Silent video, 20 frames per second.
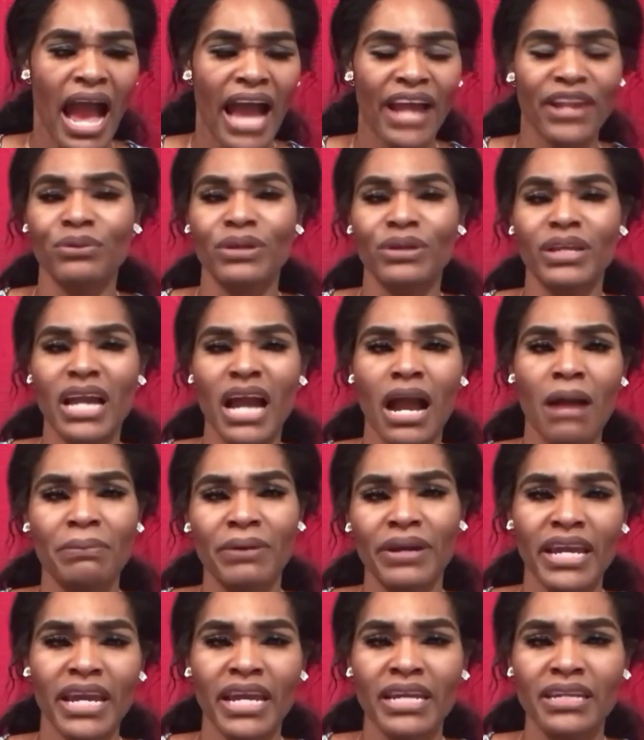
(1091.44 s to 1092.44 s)
I didn't really
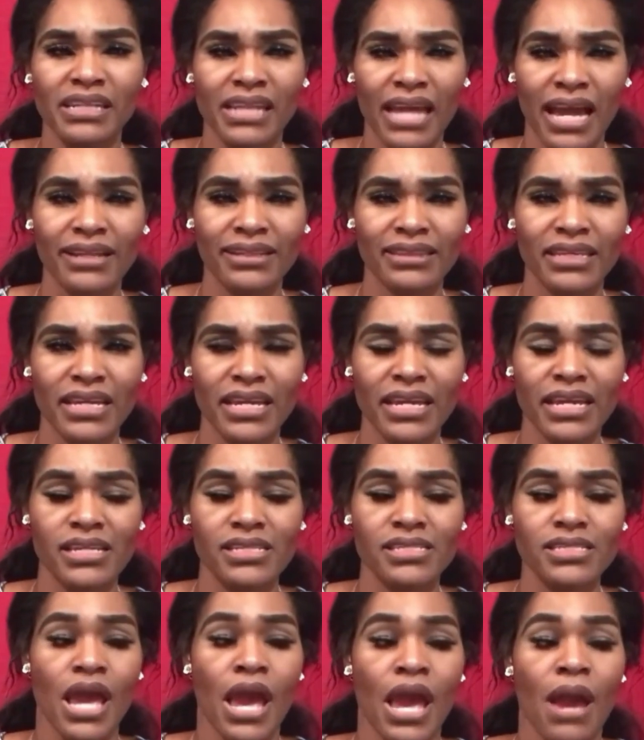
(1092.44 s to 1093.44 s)
comprehend a lot of
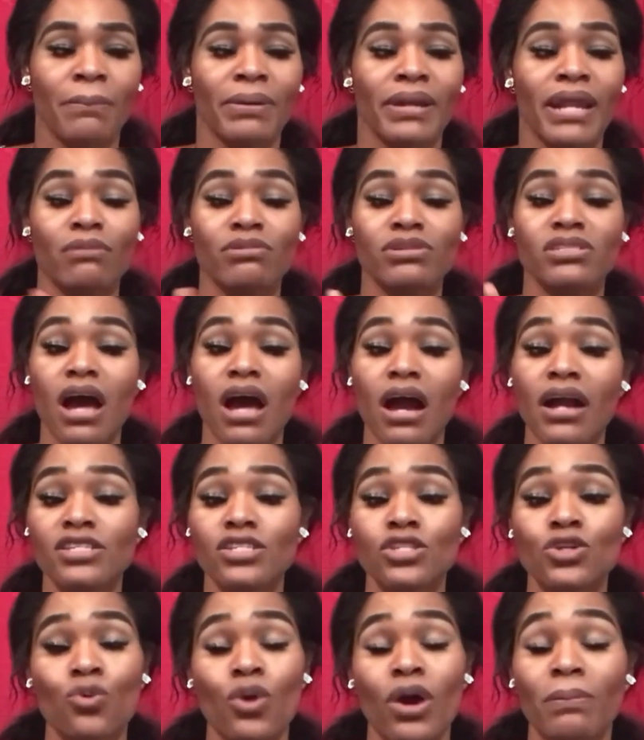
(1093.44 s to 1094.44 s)
things, but I was
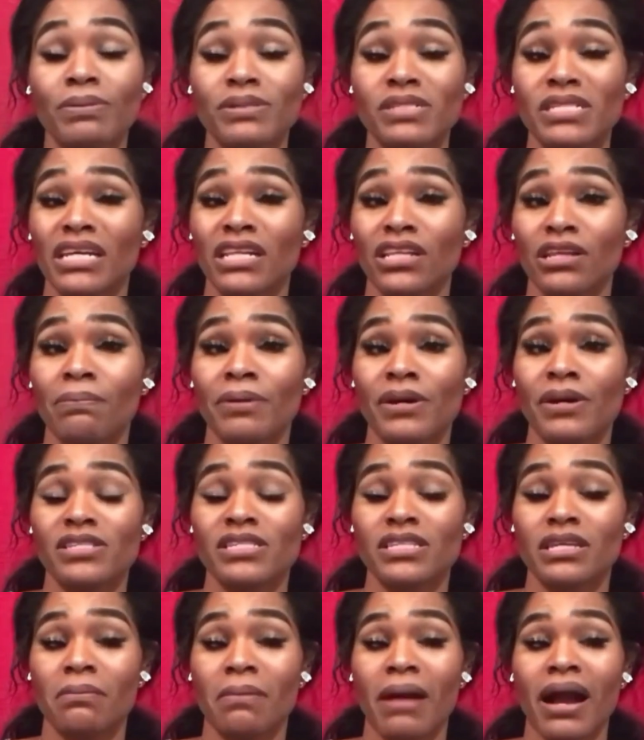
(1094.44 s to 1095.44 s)
talking to one particular
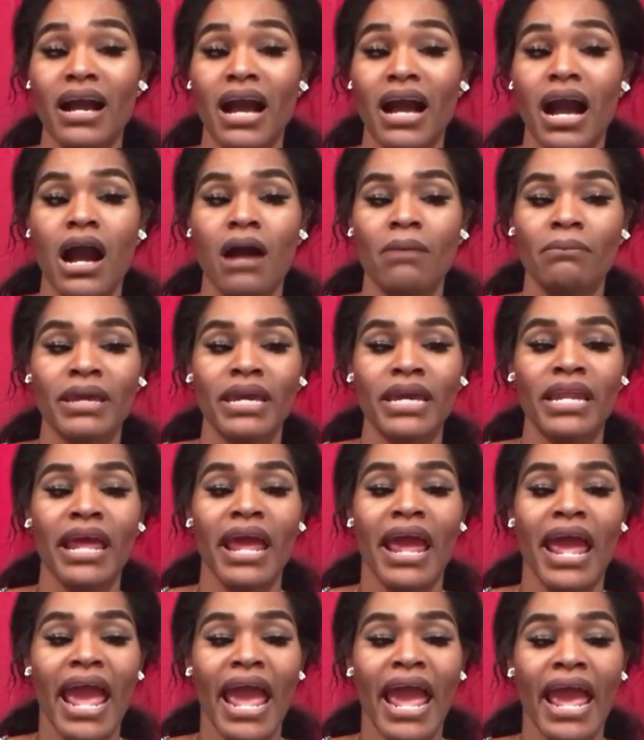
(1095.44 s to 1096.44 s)
person in my comment,